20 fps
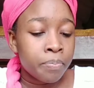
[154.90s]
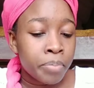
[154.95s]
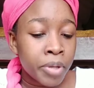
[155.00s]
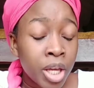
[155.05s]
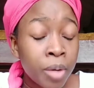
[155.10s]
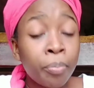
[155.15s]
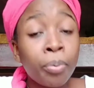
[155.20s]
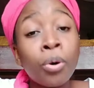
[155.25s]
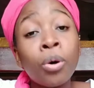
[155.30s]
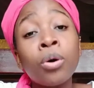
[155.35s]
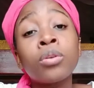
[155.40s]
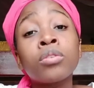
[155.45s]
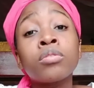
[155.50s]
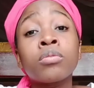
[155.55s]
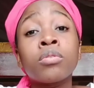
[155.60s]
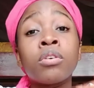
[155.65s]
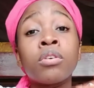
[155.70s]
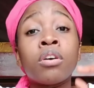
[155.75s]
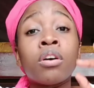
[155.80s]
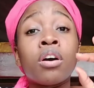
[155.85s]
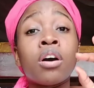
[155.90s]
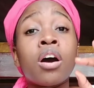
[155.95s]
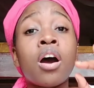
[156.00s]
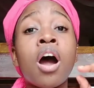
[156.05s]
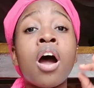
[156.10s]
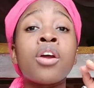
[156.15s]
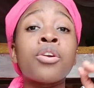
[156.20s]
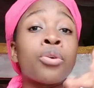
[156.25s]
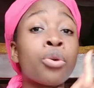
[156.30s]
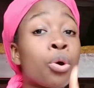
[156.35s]
People
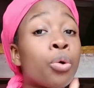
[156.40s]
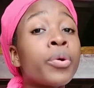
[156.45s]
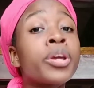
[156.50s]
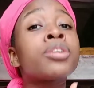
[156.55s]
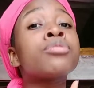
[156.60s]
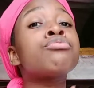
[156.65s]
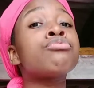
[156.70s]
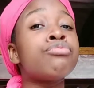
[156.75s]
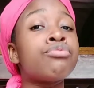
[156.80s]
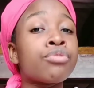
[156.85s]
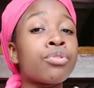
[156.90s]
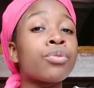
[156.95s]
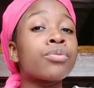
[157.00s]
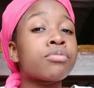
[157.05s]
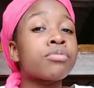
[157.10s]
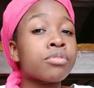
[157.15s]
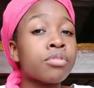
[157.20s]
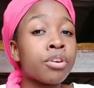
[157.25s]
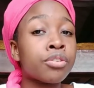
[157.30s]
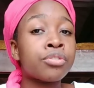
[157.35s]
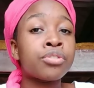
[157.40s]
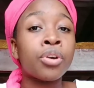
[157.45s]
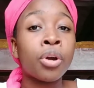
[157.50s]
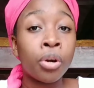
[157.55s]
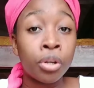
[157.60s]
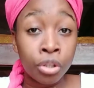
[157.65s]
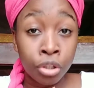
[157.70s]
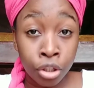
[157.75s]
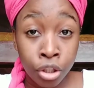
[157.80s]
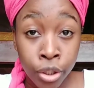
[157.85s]
are going to draw
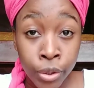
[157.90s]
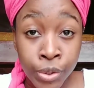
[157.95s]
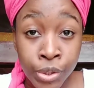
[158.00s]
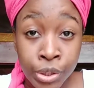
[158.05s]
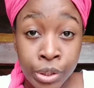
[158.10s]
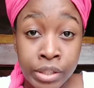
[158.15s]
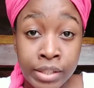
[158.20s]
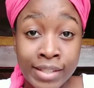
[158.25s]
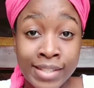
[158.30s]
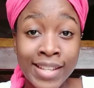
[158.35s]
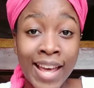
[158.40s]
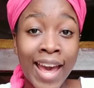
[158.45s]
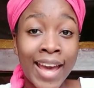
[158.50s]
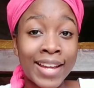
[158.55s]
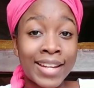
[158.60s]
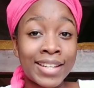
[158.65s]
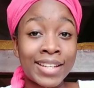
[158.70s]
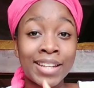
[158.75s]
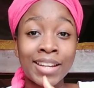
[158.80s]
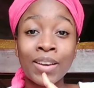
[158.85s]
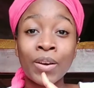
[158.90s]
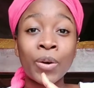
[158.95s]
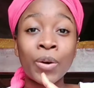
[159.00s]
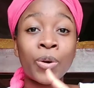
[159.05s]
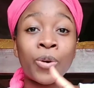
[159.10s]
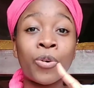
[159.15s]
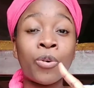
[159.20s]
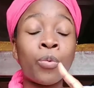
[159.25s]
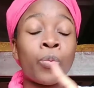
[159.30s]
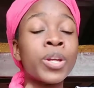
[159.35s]
such conclusions, and
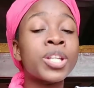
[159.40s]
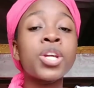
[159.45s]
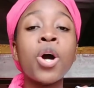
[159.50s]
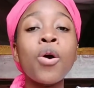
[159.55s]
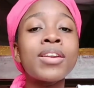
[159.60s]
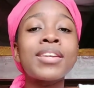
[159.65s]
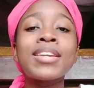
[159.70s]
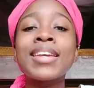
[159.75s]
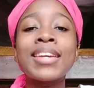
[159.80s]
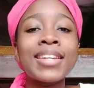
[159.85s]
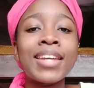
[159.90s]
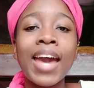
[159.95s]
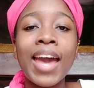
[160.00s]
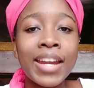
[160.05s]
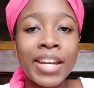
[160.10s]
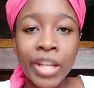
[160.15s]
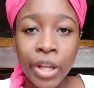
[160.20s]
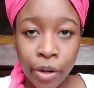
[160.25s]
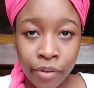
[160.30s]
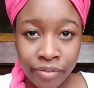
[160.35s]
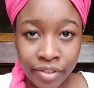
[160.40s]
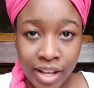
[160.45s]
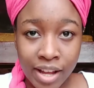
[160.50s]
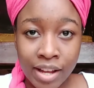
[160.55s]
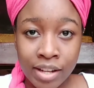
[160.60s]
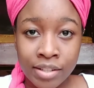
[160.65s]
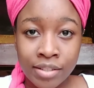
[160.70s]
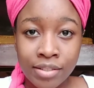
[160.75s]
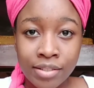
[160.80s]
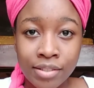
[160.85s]
we don't need any of
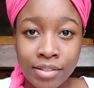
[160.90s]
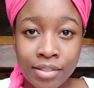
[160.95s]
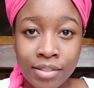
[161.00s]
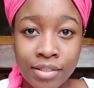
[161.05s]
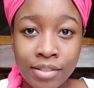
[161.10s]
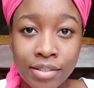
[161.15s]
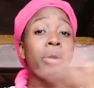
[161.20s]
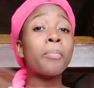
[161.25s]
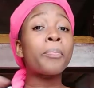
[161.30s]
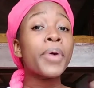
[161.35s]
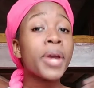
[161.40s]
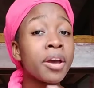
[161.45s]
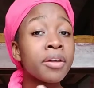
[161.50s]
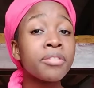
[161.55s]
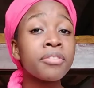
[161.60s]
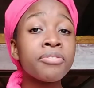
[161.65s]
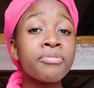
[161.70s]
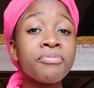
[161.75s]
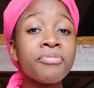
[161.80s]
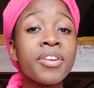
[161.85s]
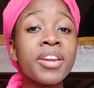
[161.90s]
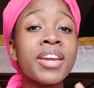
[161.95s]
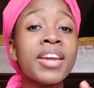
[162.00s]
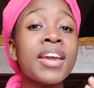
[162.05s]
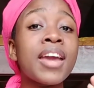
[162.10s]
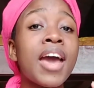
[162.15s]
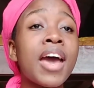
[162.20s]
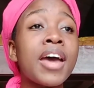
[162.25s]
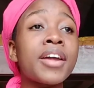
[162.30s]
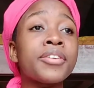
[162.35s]
that. Compare the
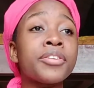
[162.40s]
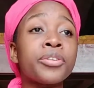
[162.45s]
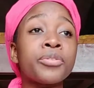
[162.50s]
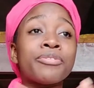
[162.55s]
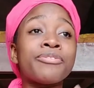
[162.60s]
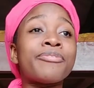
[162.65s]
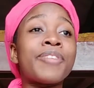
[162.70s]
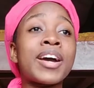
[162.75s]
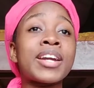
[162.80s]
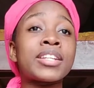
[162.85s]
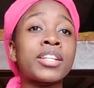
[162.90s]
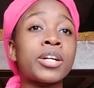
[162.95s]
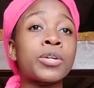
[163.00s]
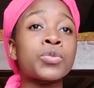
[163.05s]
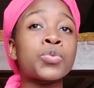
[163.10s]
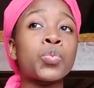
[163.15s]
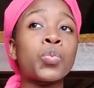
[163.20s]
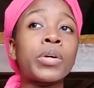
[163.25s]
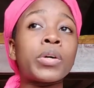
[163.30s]
3 and you find out,